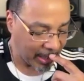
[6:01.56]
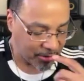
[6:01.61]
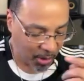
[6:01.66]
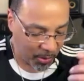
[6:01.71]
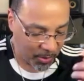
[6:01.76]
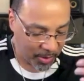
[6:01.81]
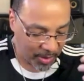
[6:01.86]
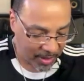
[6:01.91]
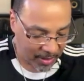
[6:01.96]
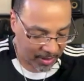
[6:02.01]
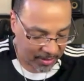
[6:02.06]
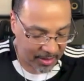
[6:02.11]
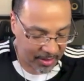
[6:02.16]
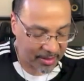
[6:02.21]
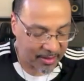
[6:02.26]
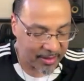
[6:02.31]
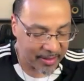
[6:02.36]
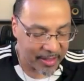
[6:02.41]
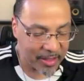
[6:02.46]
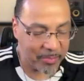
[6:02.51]
So
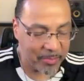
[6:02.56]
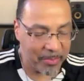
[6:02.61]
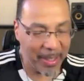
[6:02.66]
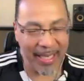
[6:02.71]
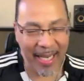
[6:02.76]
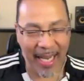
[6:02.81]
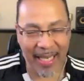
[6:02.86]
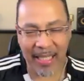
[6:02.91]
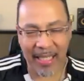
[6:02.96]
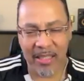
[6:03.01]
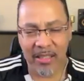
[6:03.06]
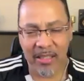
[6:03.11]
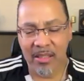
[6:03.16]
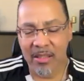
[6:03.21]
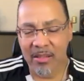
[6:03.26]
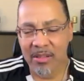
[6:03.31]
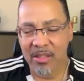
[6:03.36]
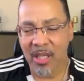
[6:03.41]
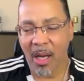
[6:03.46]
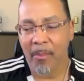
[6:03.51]
listening to this man, I
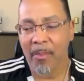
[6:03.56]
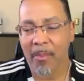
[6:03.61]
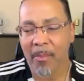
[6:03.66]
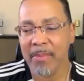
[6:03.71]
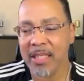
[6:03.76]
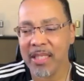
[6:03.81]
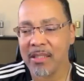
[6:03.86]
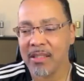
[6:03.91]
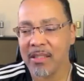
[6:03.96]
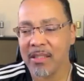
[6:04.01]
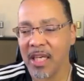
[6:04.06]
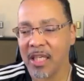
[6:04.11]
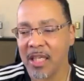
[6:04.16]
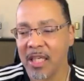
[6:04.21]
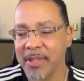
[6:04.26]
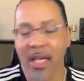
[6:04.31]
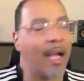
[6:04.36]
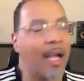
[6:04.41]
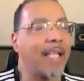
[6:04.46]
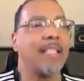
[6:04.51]
didn't jump immediately to
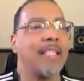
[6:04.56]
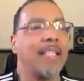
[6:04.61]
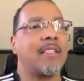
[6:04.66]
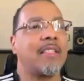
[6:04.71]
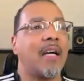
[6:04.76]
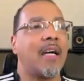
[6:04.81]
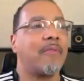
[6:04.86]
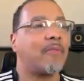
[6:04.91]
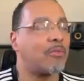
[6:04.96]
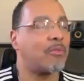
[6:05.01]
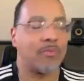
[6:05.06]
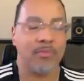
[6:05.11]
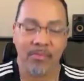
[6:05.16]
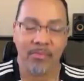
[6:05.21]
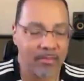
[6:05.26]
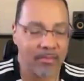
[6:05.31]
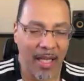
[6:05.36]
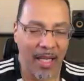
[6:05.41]
judgment. Ah, he's a devil.